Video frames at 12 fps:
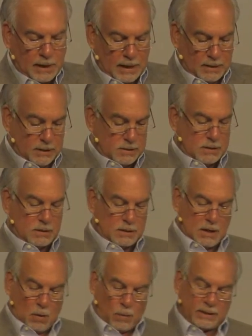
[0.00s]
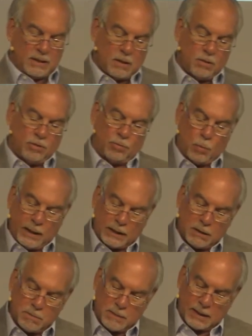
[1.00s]
And this is what those
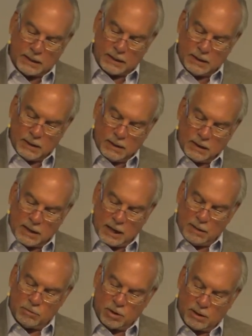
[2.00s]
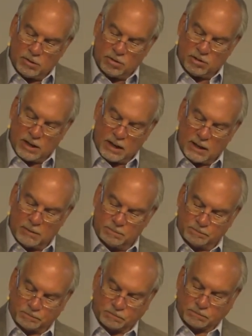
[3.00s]
wicked men came to understand
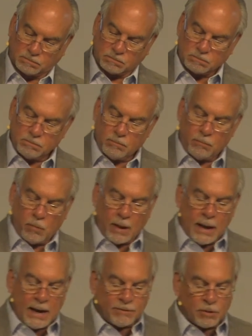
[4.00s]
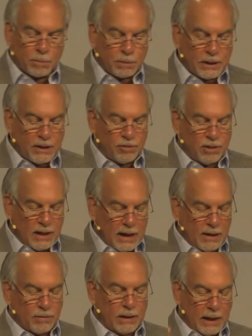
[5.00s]
after placing
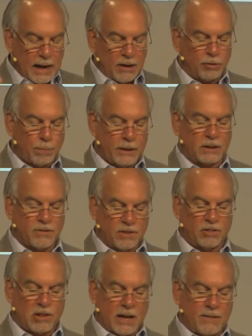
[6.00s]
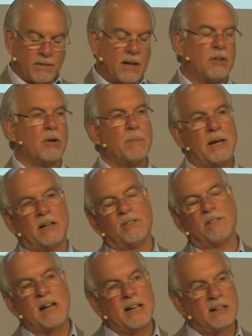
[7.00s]
every aspect of his life under a
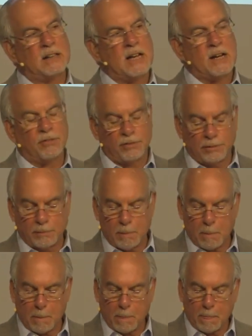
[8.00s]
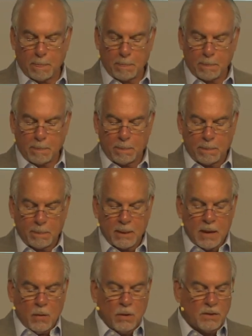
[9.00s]
magnifying glass.
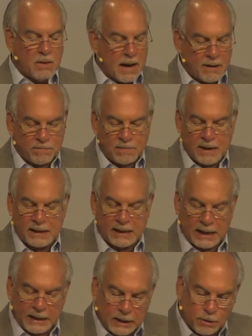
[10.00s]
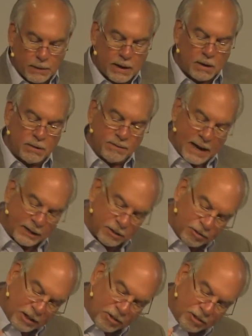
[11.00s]
We'll not find any ground of
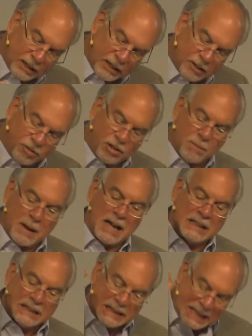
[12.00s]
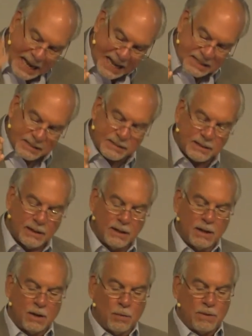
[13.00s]
accusation against him unless
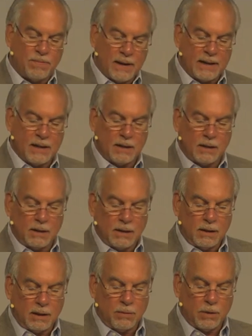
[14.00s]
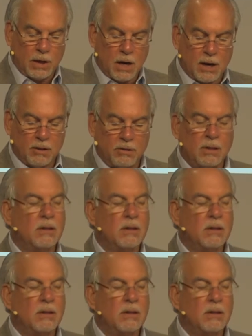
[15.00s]
we find it in regard